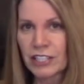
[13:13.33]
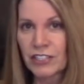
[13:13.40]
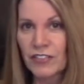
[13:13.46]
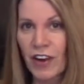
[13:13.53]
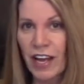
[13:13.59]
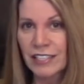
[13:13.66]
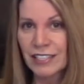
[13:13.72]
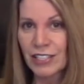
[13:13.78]

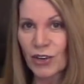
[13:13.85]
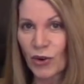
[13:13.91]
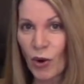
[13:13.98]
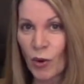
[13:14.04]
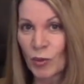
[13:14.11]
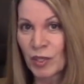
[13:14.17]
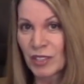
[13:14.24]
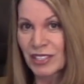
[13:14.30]
fries are
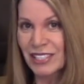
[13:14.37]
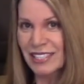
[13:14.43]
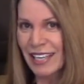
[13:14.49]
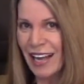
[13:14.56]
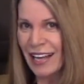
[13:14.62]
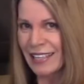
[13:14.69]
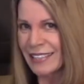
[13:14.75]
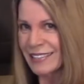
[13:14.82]
almost
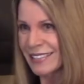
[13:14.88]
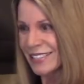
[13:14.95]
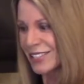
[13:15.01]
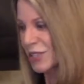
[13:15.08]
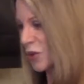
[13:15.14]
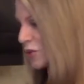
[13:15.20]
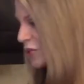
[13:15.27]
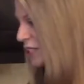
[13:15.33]
done. So